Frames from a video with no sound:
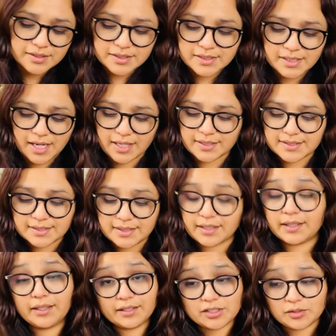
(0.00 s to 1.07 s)
tags
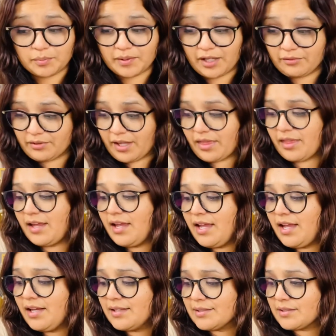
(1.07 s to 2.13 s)
here to play with.
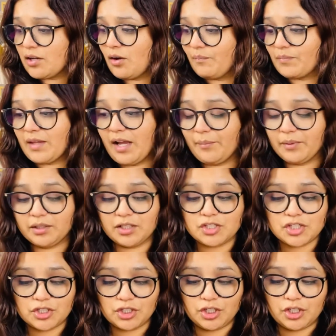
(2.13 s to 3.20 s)
So I'm gonna
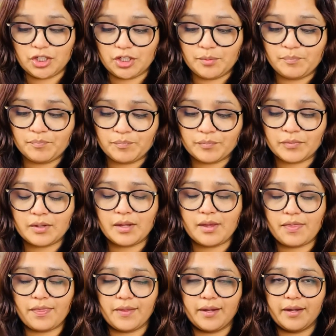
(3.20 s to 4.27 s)
turn
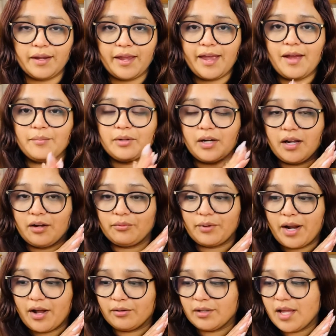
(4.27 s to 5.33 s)
the camera
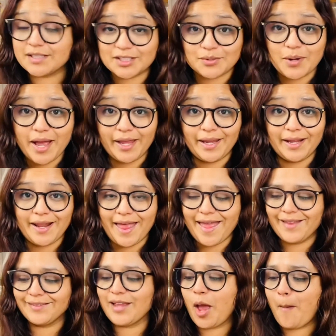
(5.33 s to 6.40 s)
around. Let's go ahead
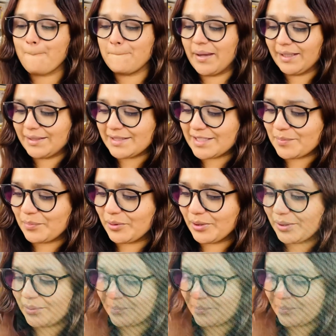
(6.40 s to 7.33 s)
and make this book.